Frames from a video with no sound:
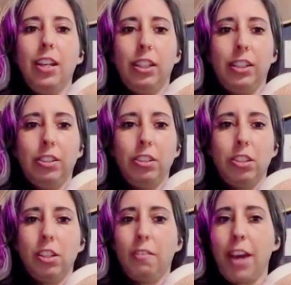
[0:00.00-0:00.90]

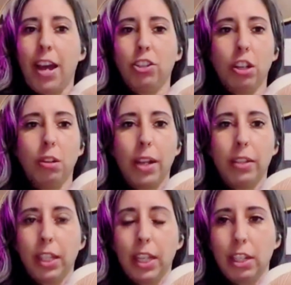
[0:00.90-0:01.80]
There's fascia around the